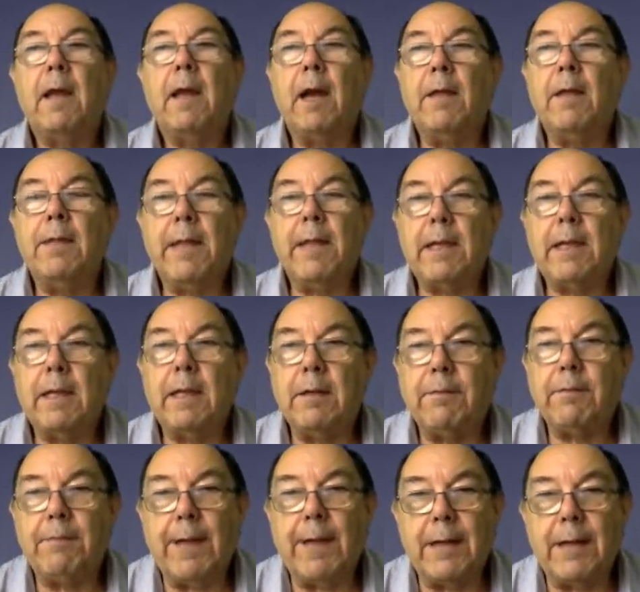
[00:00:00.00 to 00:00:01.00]
and they can
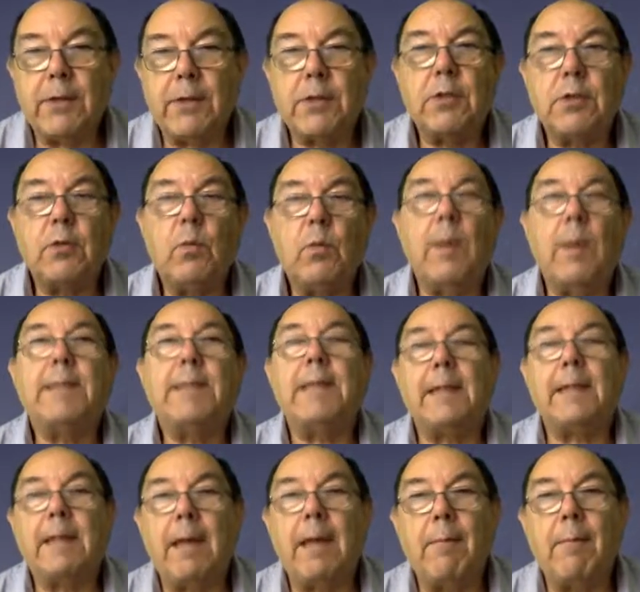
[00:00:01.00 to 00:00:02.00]
affect wet
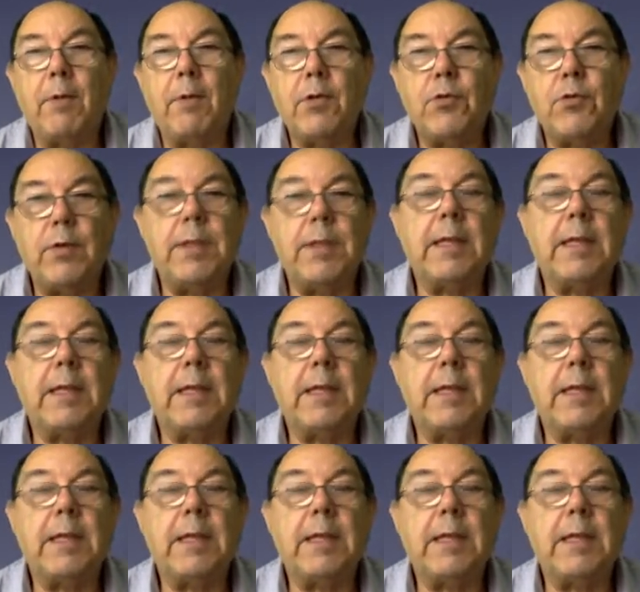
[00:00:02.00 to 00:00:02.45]
end chemistry.